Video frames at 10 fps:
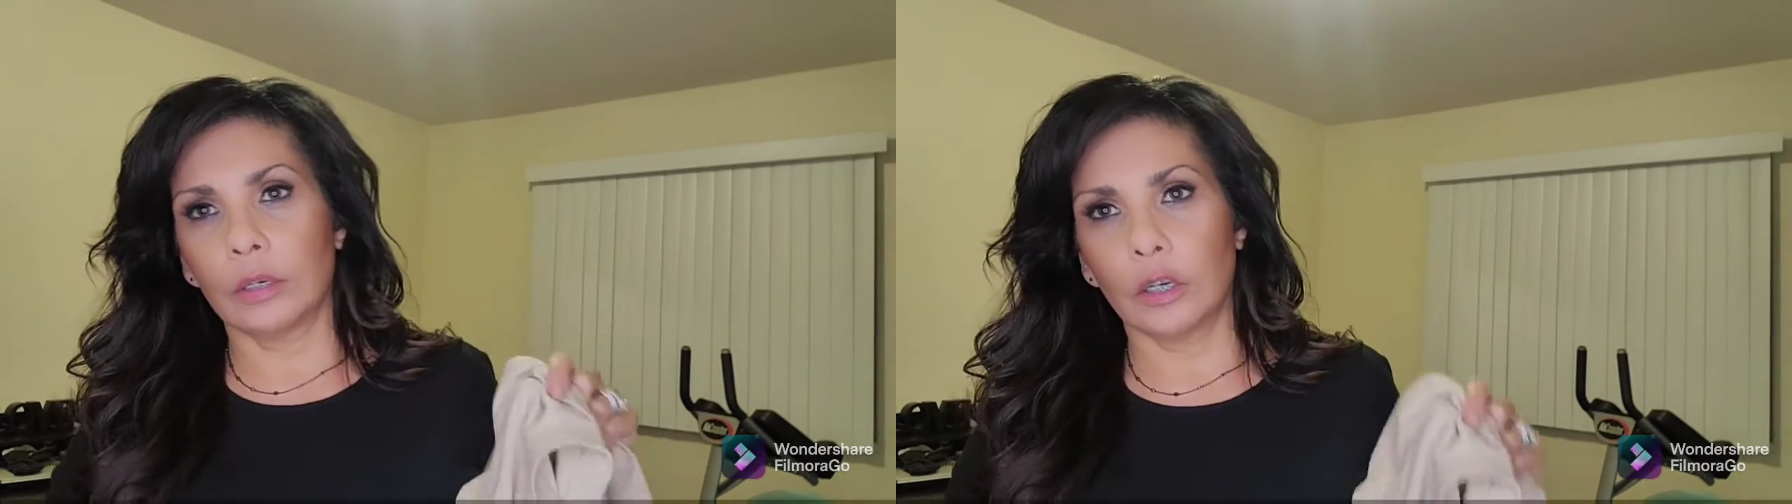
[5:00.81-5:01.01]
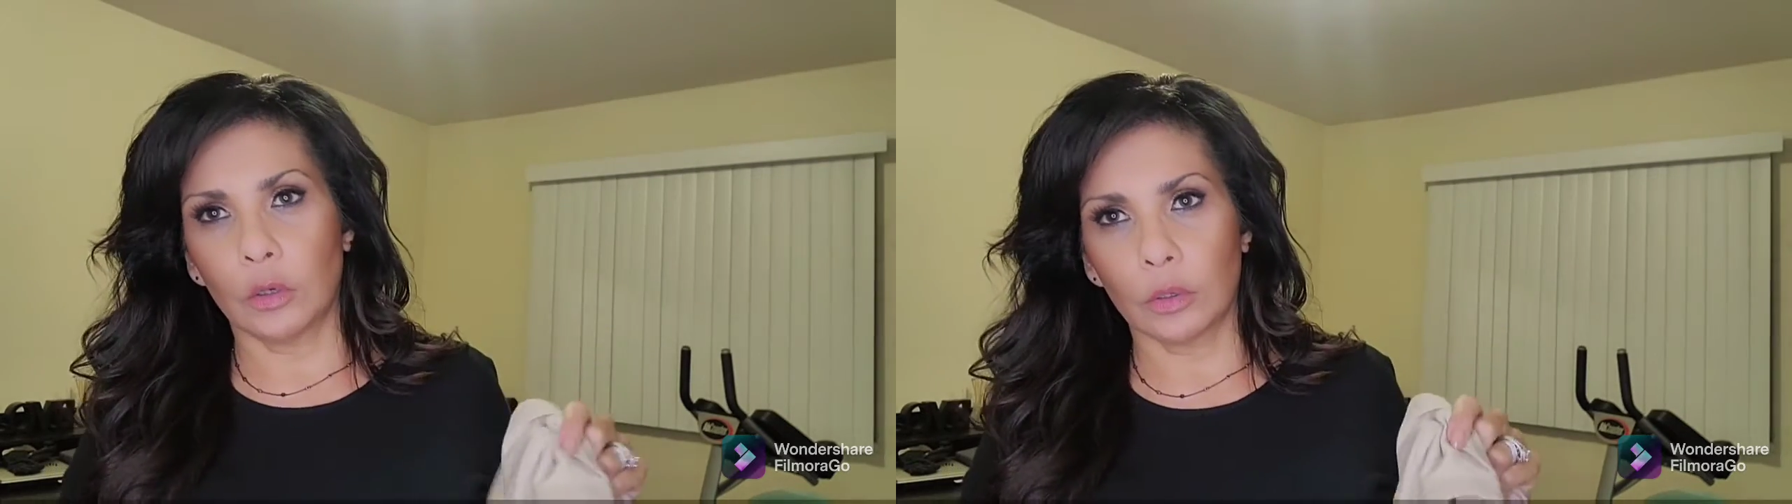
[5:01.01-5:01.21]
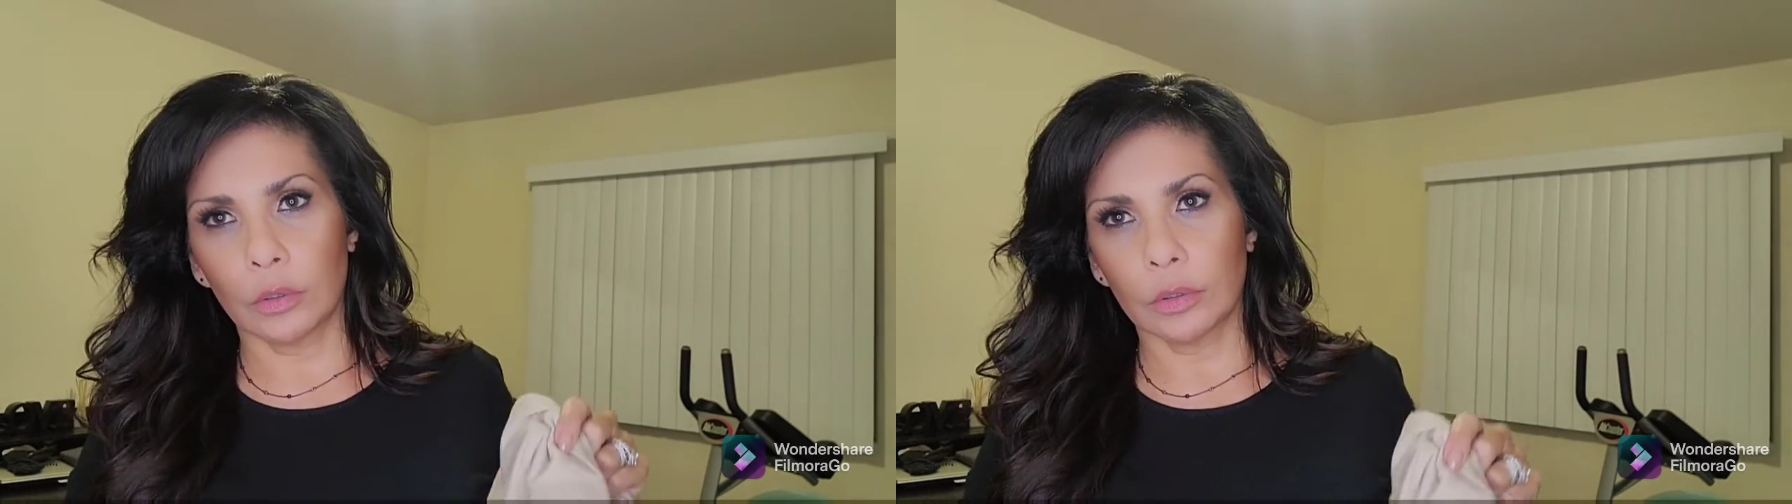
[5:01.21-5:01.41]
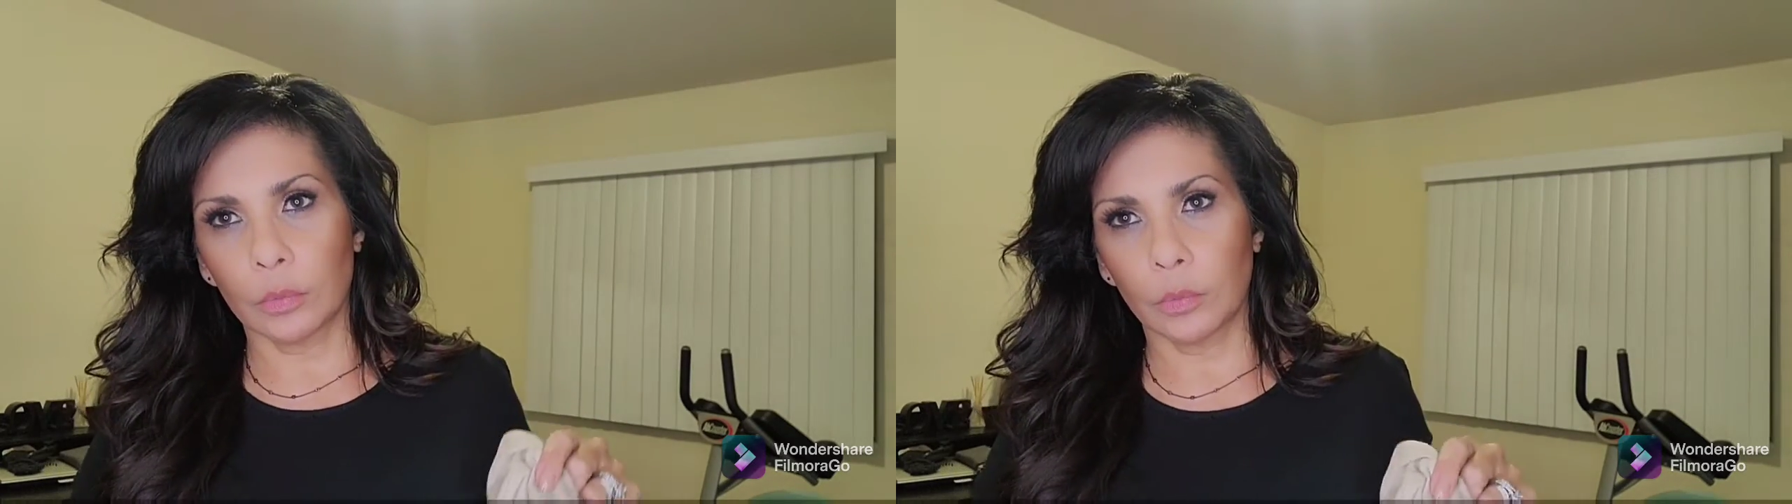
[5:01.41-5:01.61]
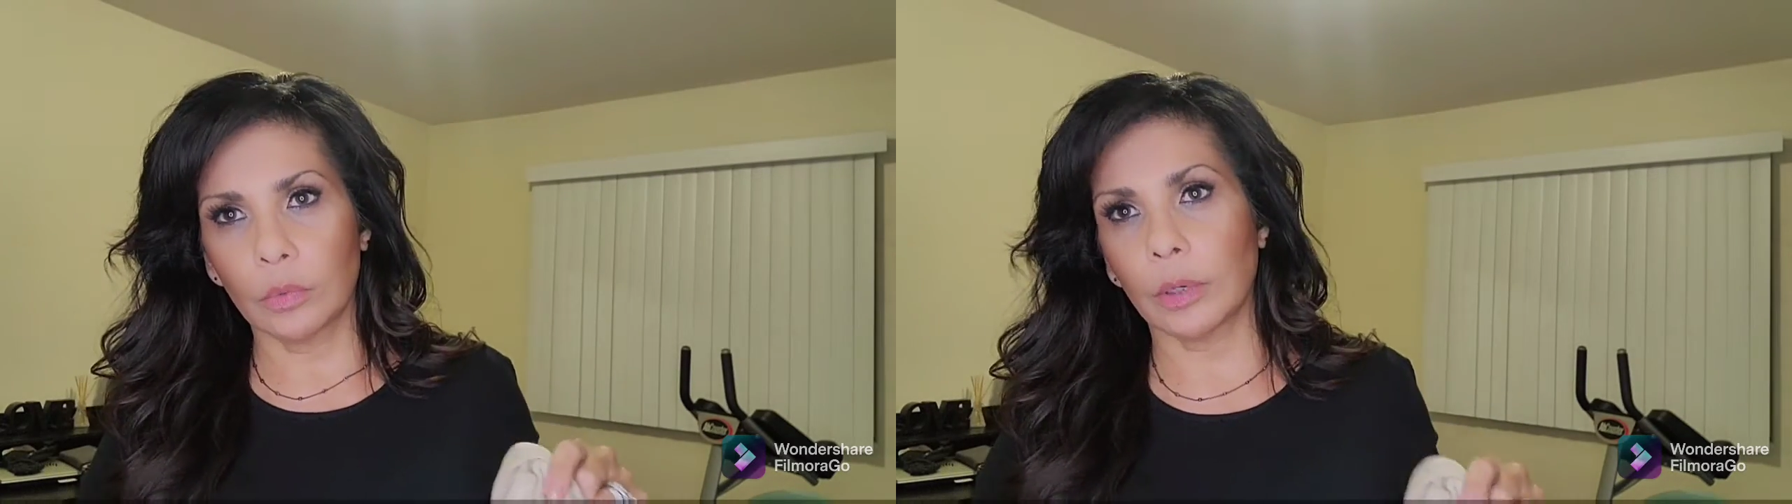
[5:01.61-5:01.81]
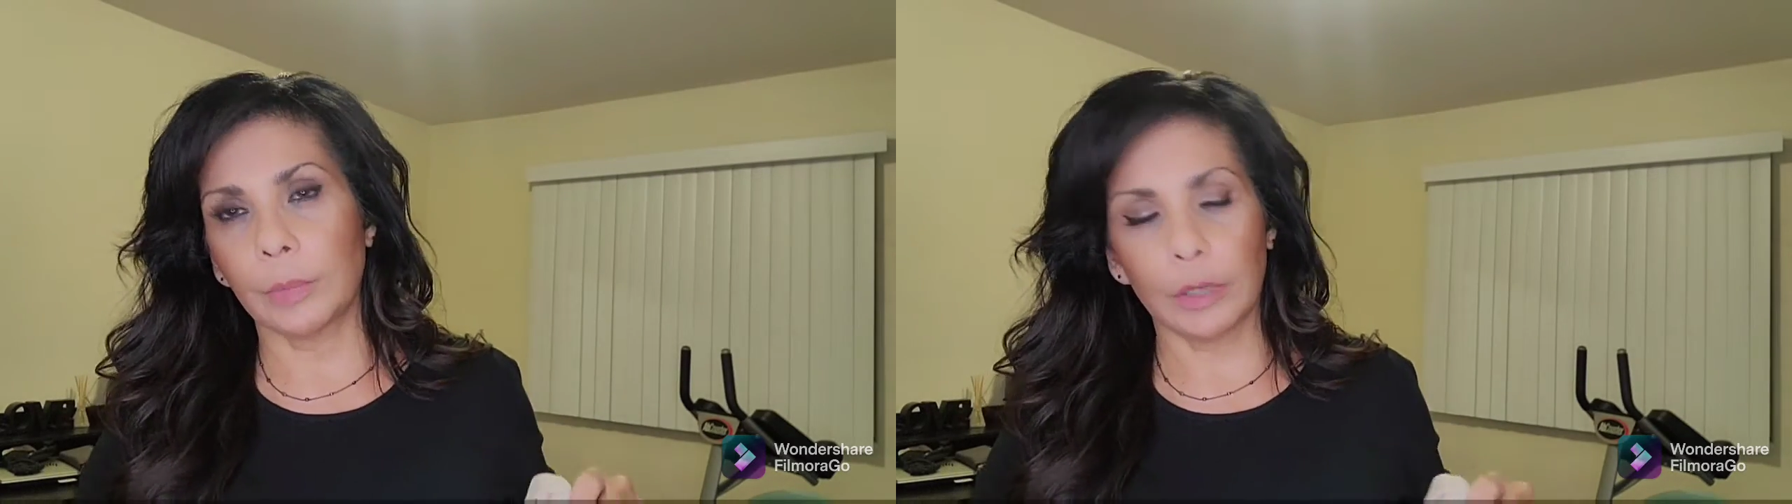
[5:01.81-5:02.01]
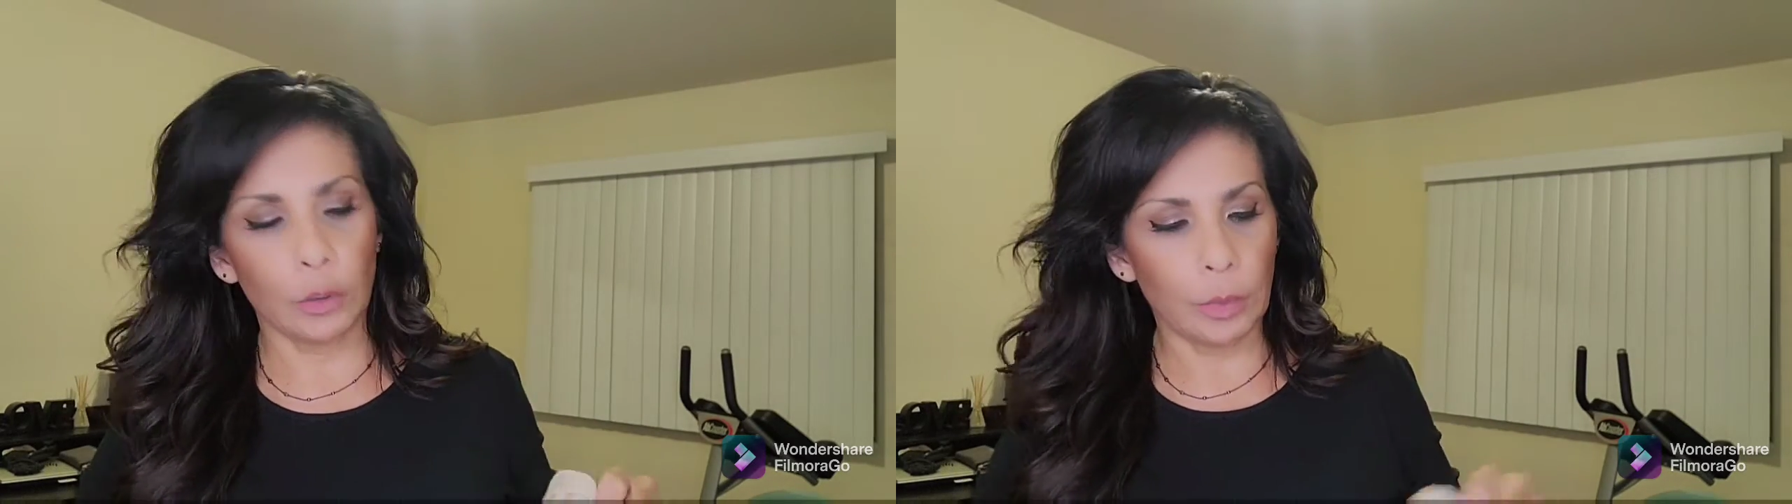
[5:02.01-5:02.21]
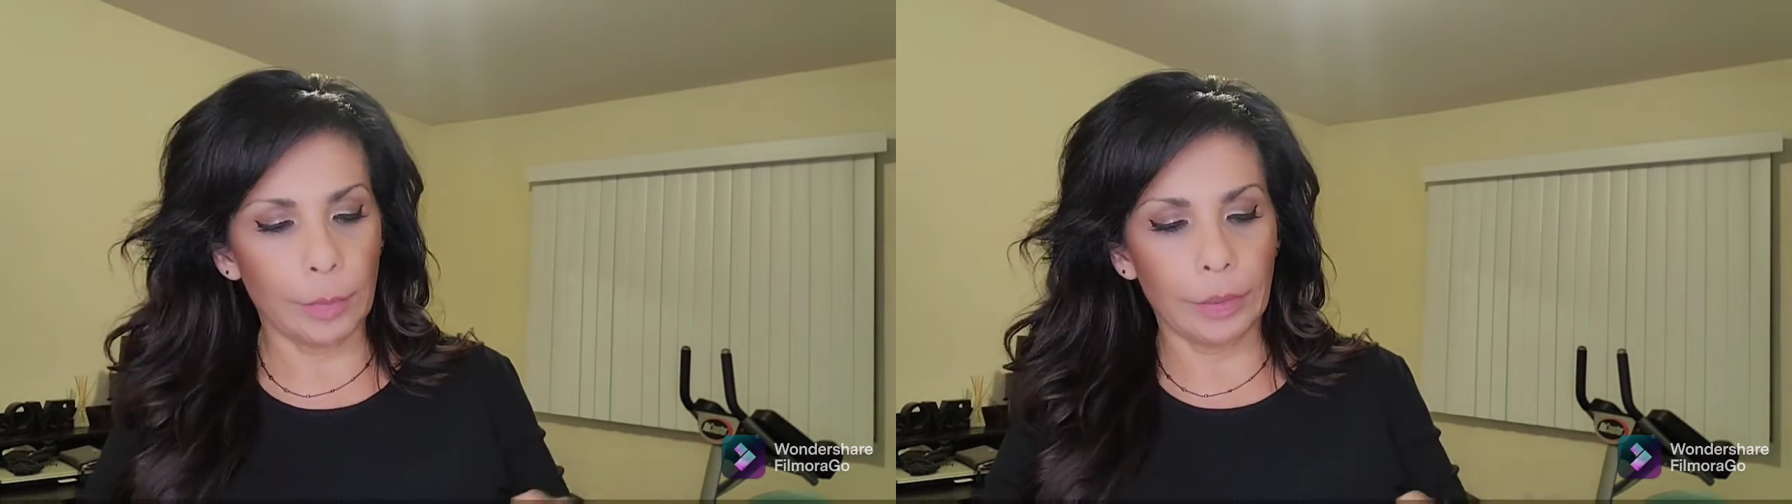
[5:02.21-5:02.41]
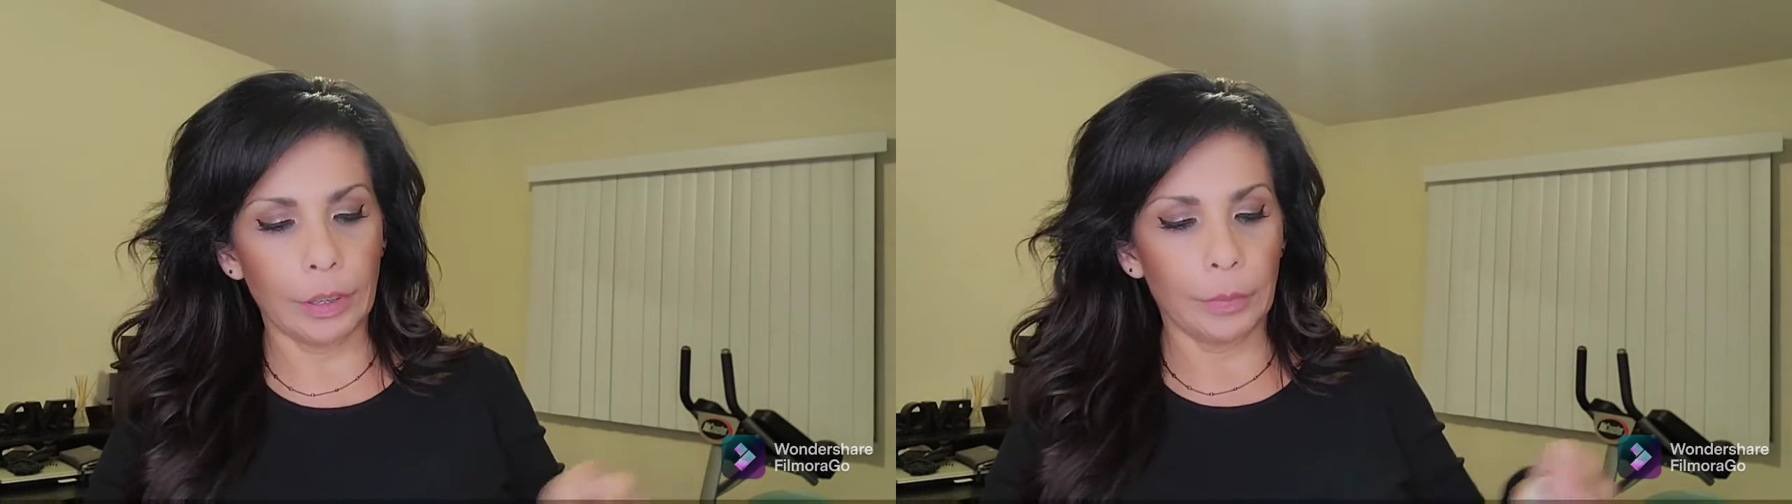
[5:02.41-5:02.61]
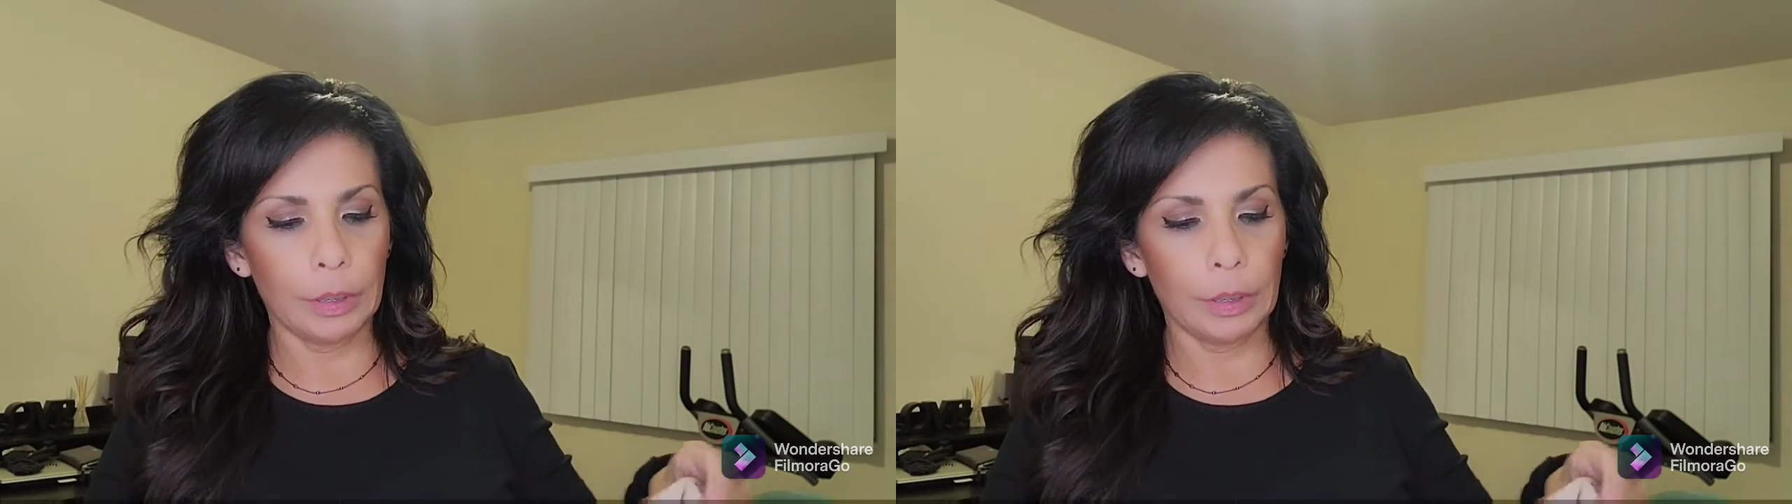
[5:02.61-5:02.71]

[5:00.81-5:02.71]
you know, goes way below my belly